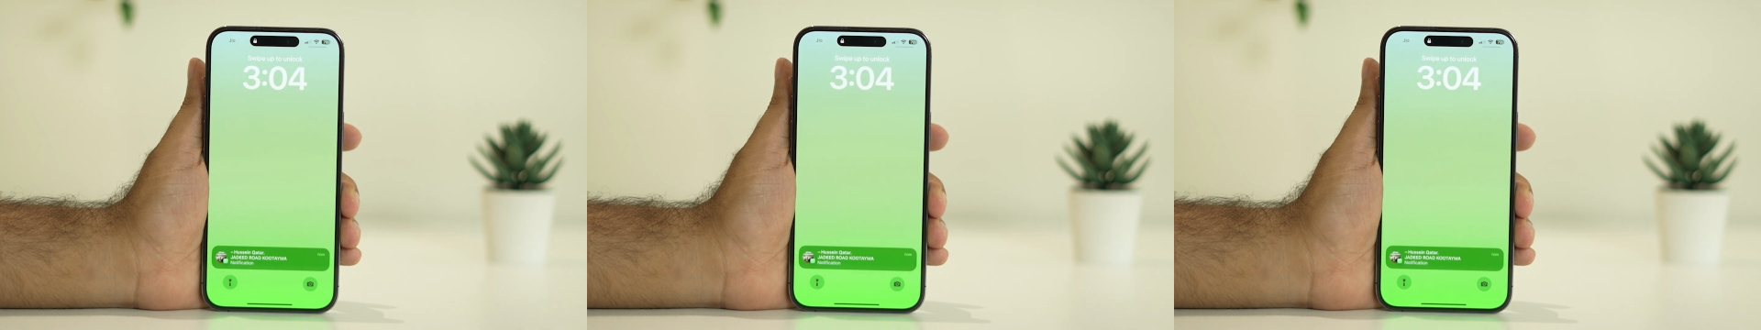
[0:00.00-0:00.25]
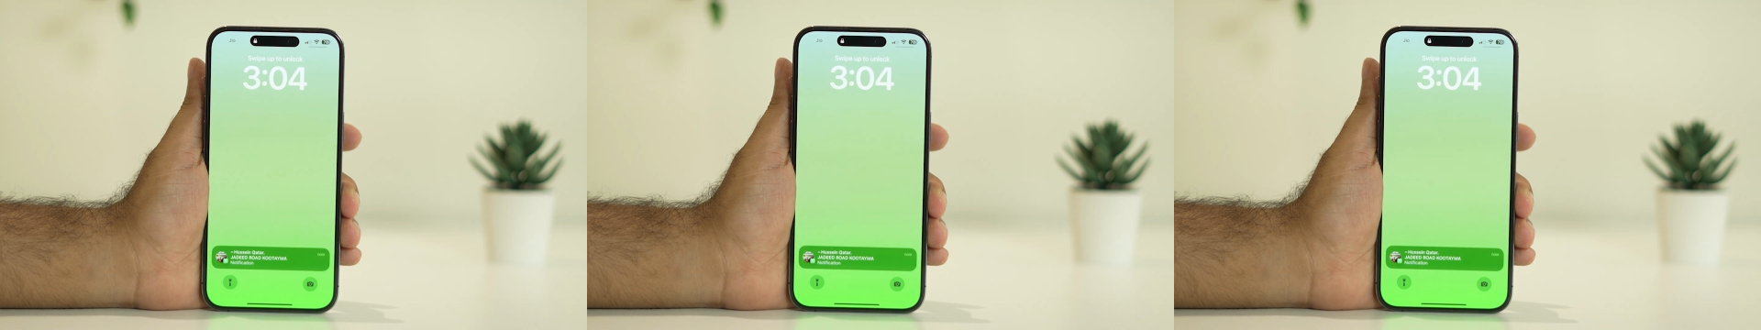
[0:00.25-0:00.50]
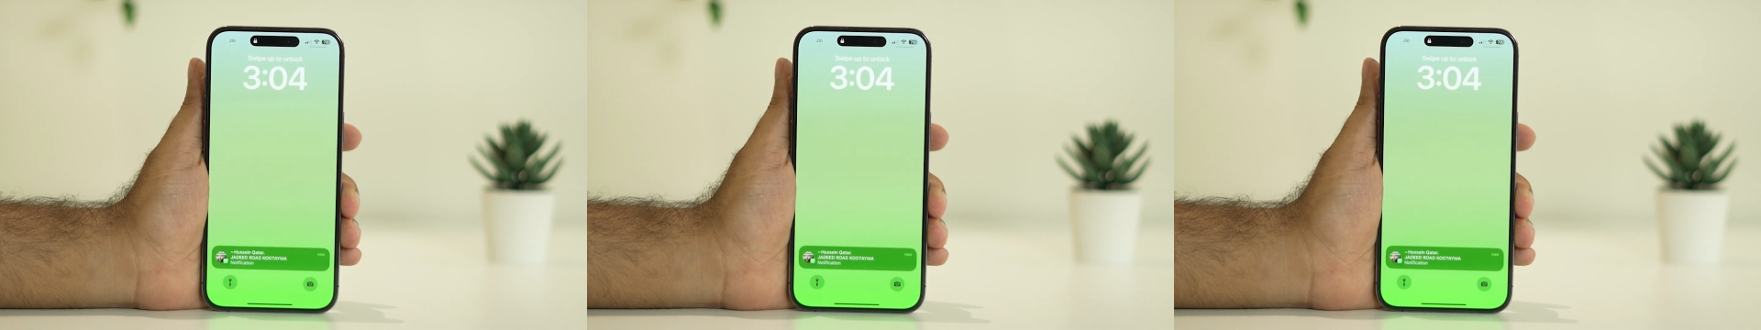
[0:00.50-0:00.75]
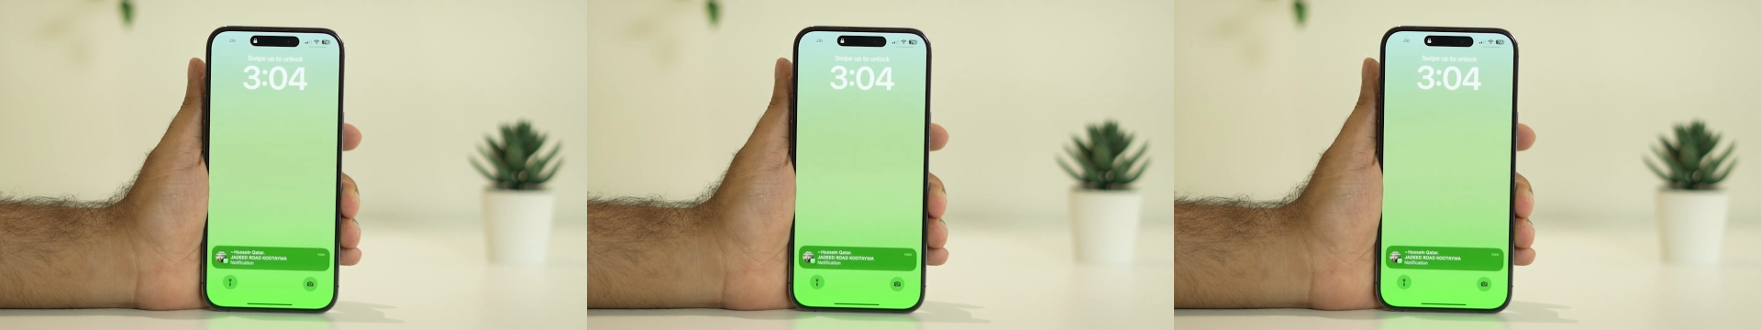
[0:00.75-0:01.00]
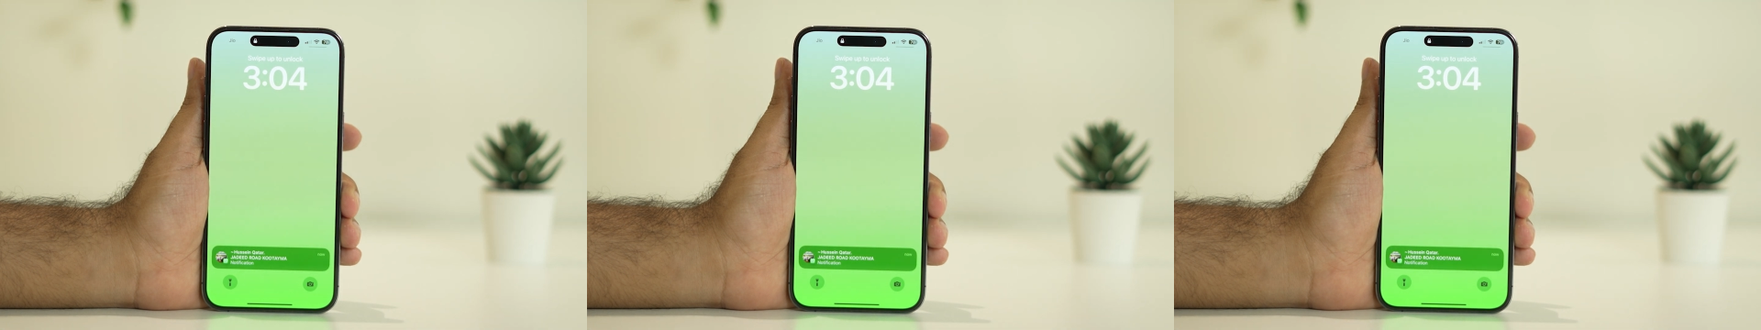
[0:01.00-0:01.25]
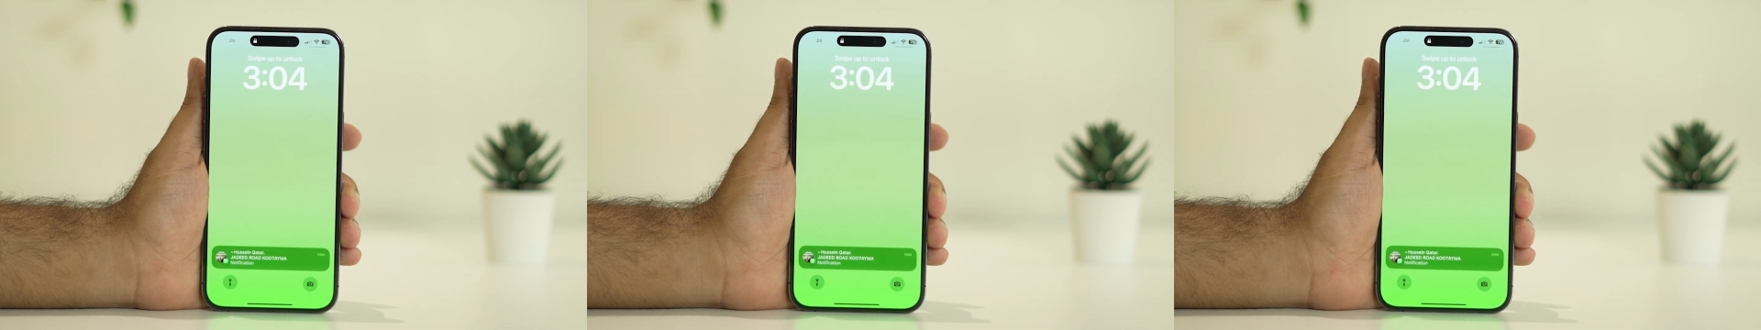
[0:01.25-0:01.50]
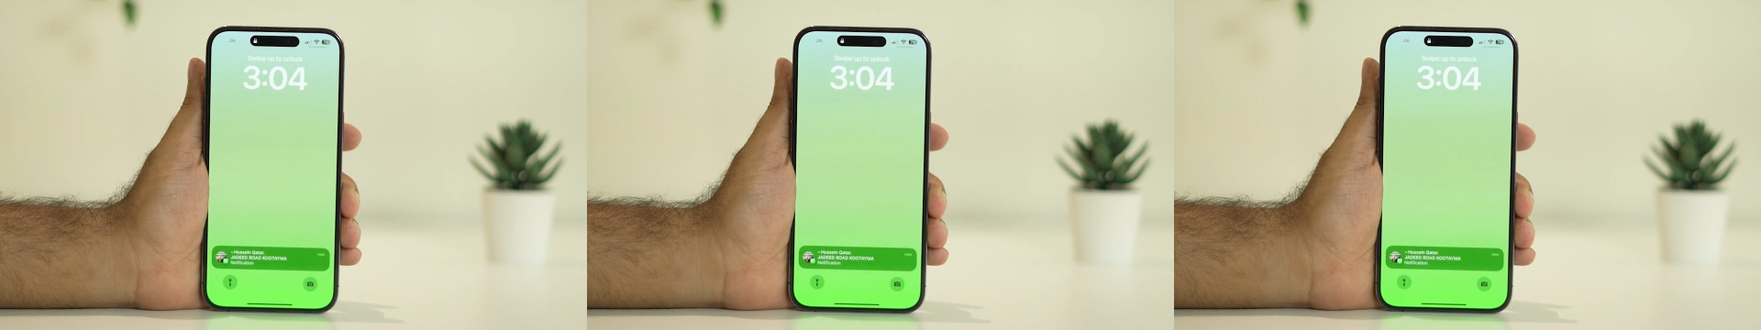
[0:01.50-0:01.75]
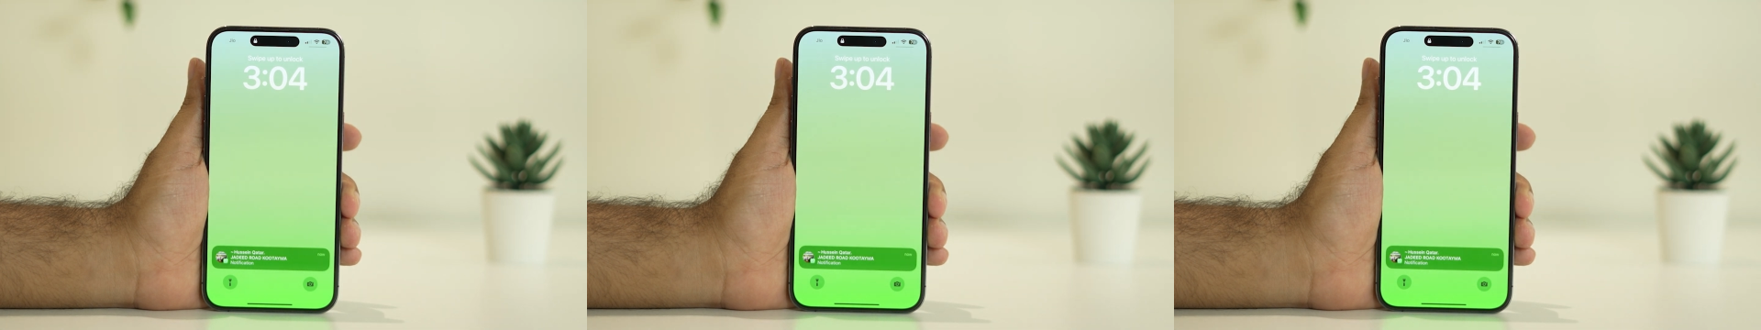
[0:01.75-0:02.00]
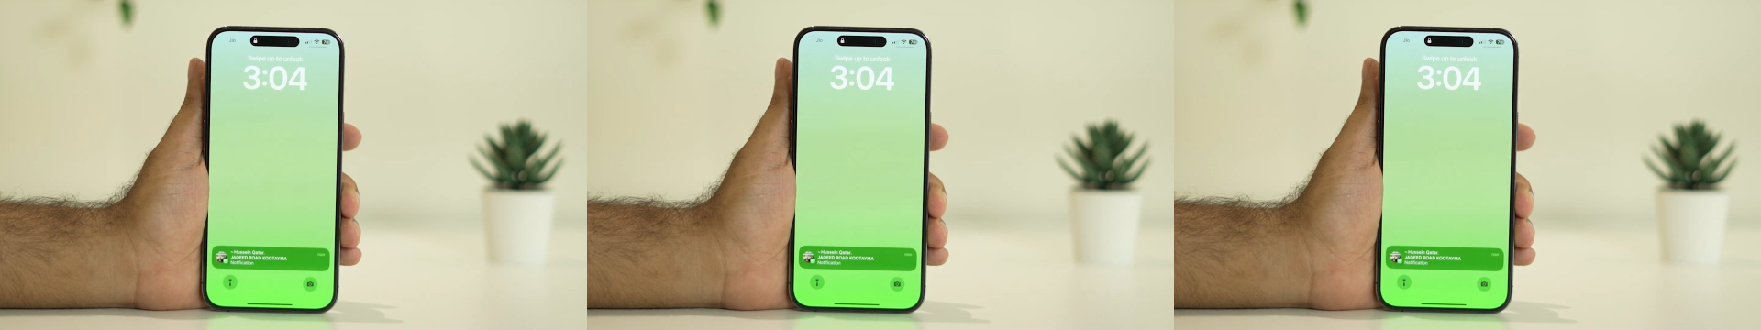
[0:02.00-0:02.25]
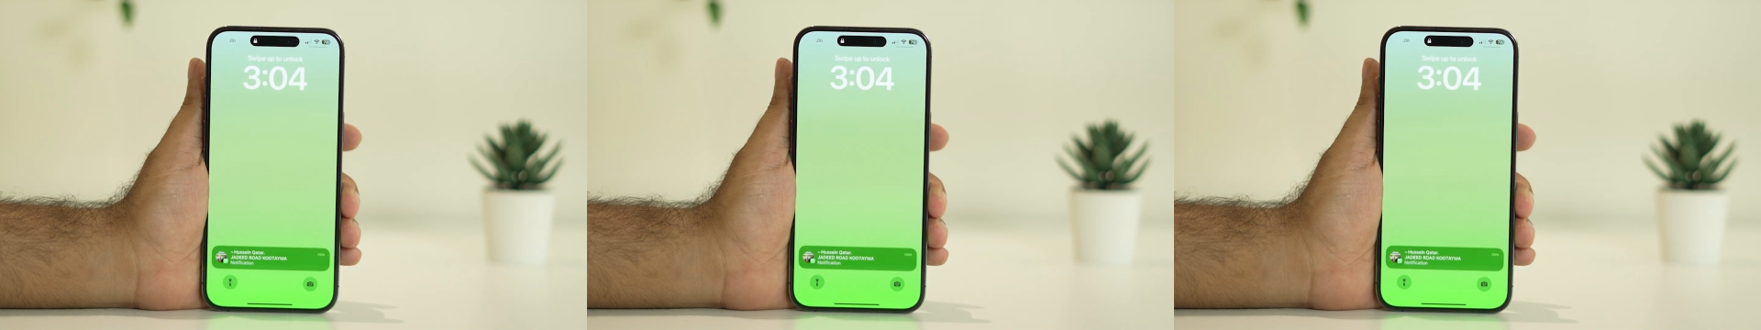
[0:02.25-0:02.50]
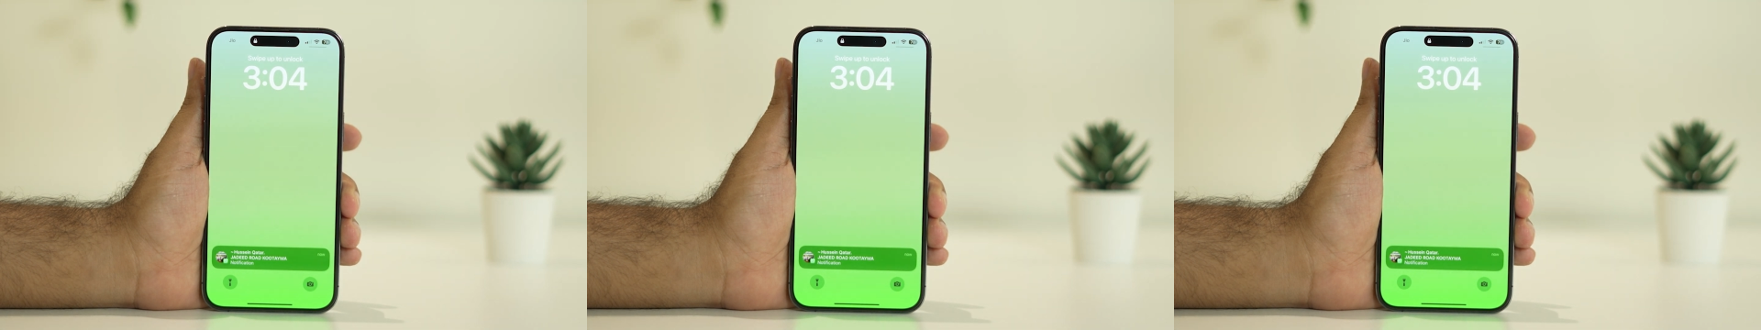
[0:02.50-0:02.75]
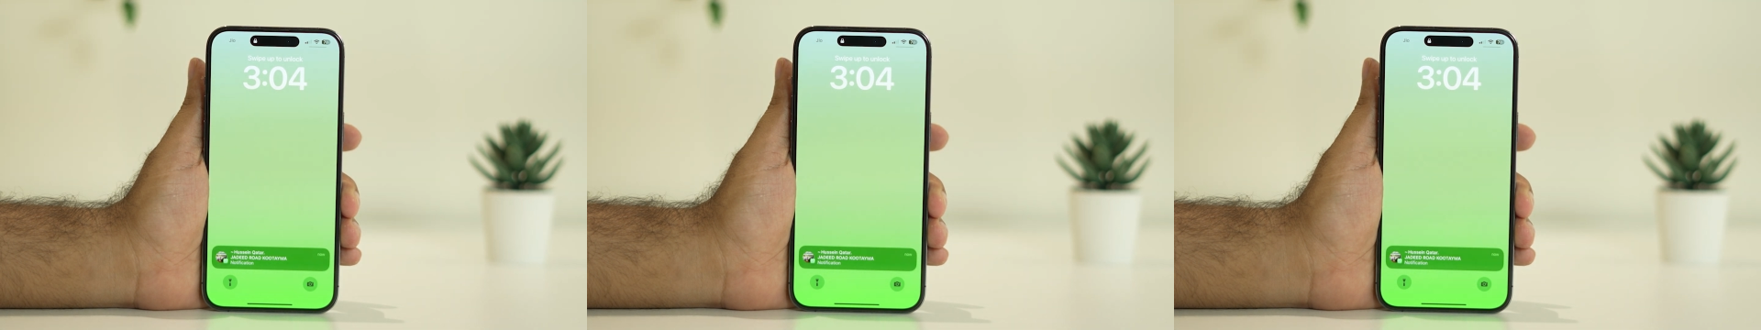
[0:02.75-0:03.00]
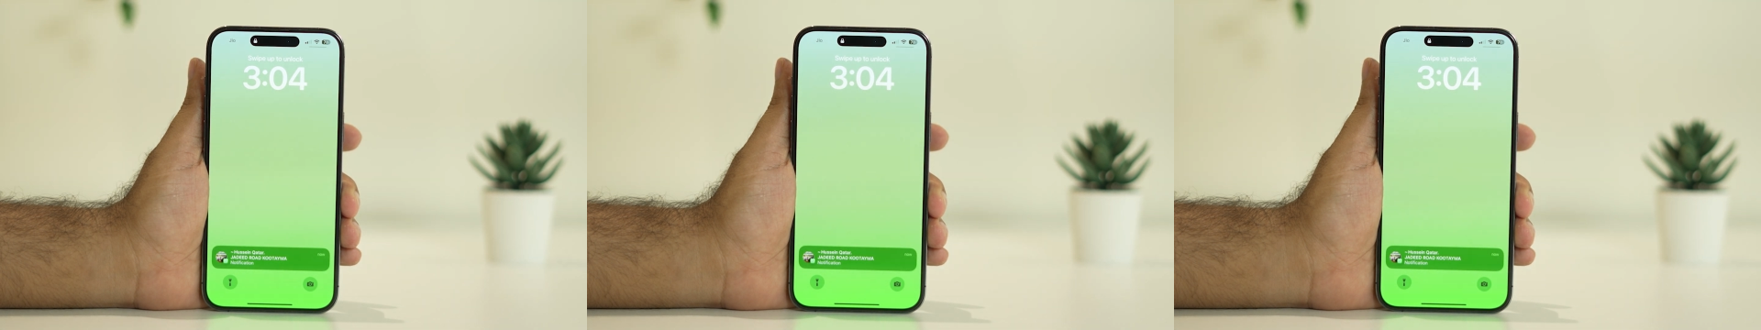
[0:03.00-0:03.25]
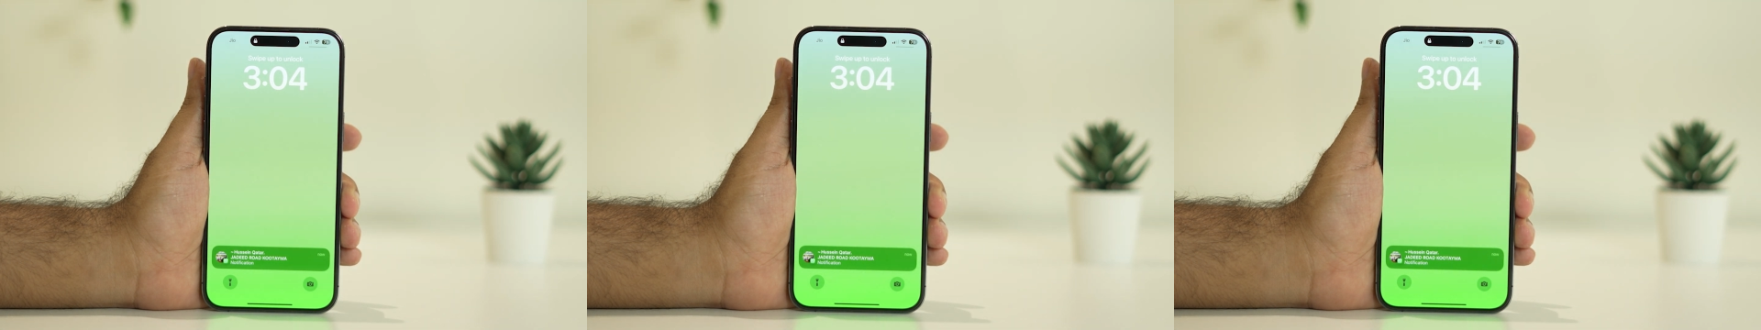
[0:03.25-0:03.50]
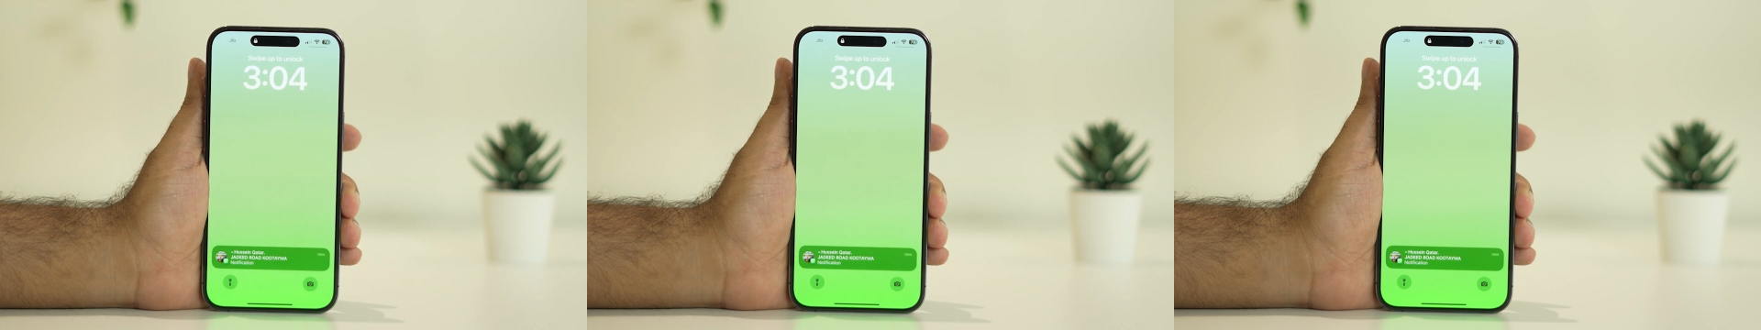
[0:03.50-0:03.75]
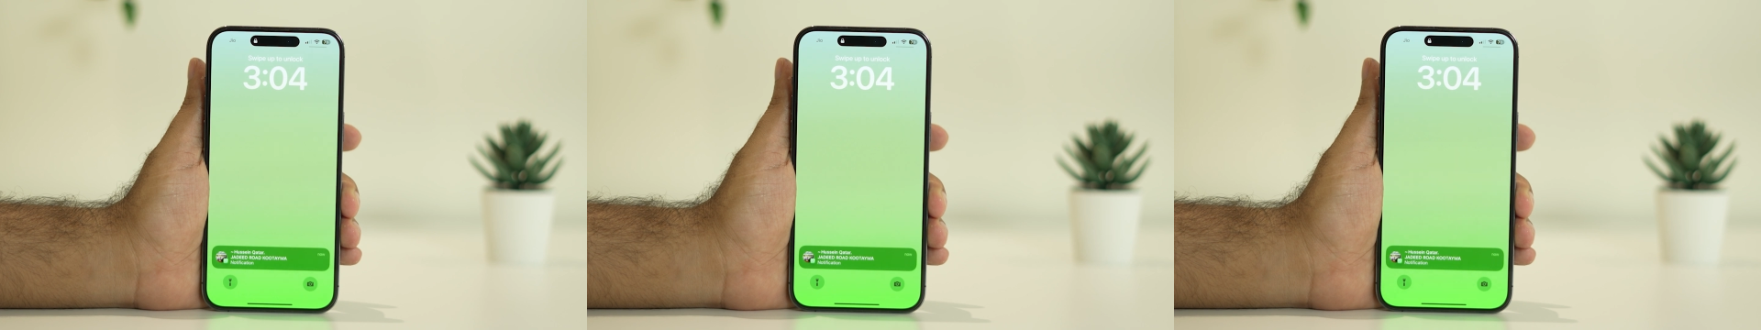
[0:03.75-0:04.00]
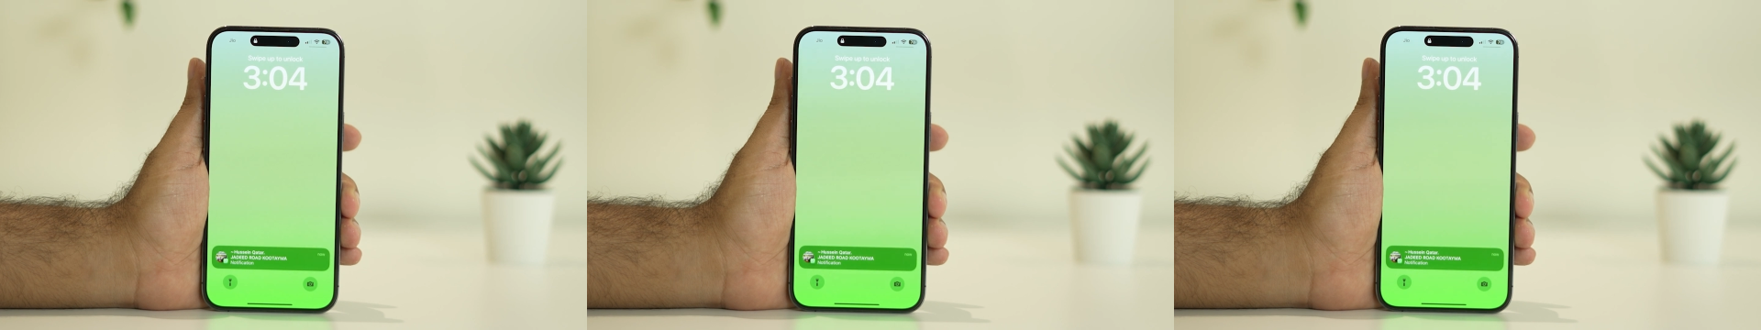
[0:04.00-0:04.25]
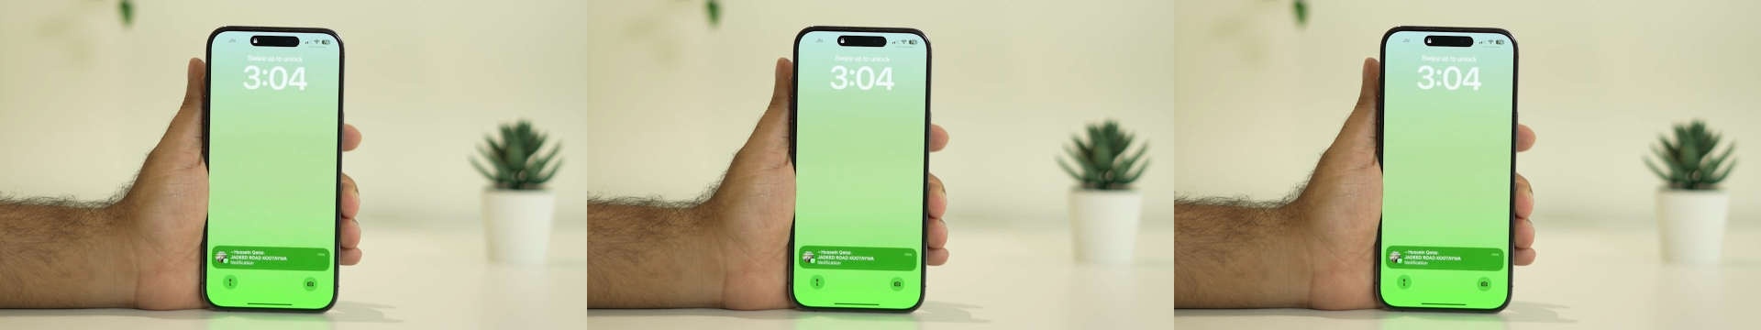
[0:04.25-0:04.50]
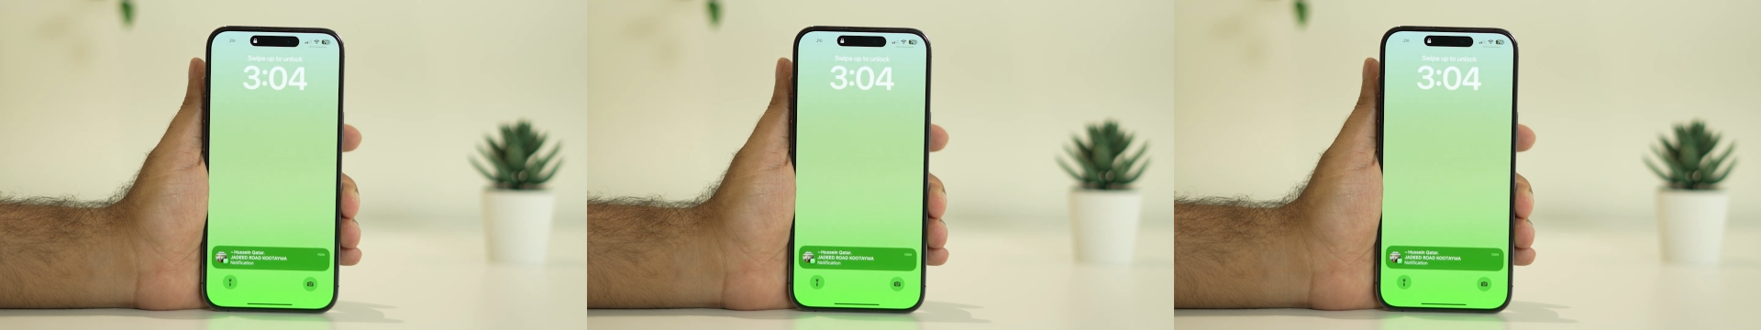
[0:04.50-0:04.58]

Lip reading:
[unreadable: no face in view]